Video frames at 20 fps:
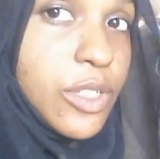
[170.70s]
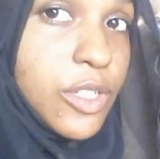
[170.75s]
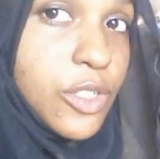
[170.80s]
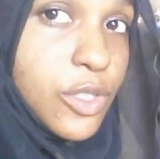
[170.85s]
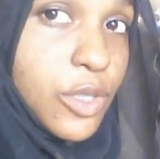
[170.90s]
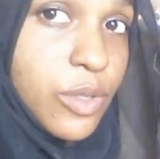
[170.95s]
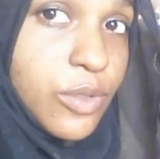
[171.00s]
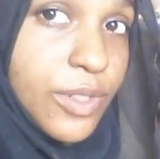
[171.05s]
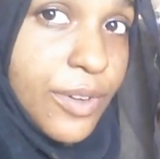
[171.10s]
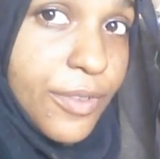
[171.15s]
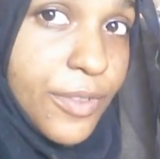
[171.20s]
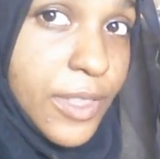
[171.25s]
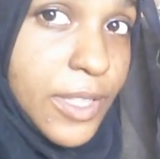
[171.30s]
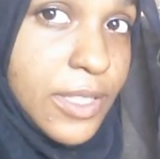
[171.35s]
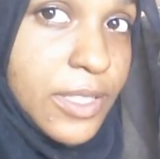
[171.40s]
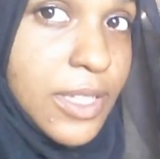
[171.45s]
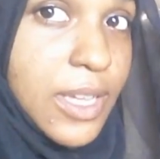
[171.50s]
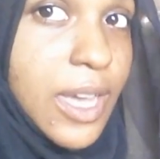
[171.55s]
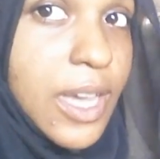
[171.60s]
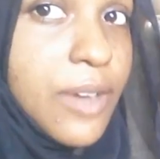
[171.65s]
going to solder
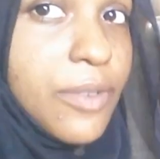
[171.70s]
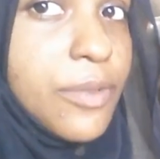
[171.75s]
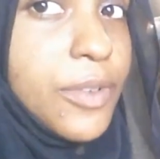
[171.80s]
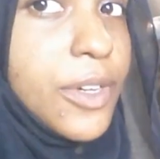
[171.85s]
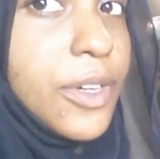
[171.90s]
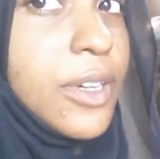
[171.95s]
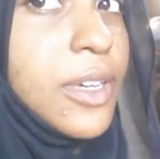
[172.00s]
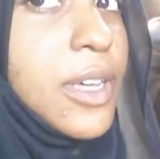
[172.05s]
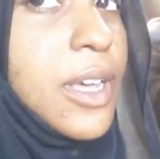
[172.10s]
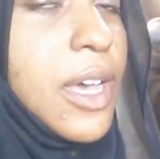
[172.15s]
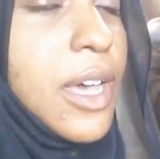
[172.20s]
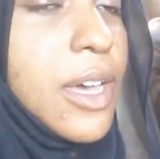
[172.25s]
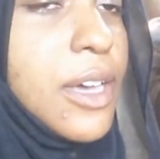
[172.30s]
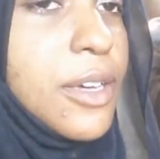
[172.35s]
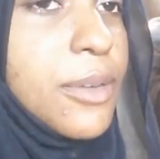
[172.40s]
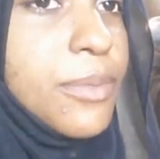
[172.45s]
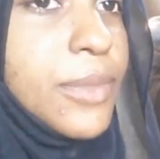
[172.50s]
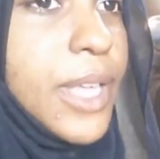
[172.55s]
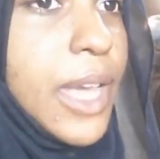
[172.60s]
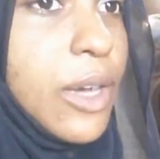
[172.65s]
everything together,
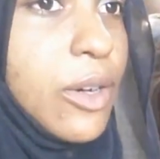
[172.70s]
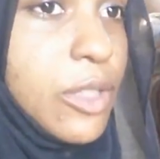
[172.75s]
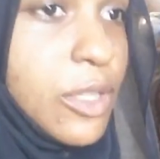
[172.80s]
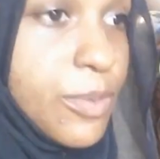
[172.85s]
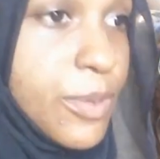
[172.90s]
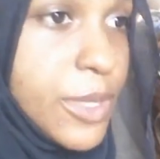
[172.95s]
get all the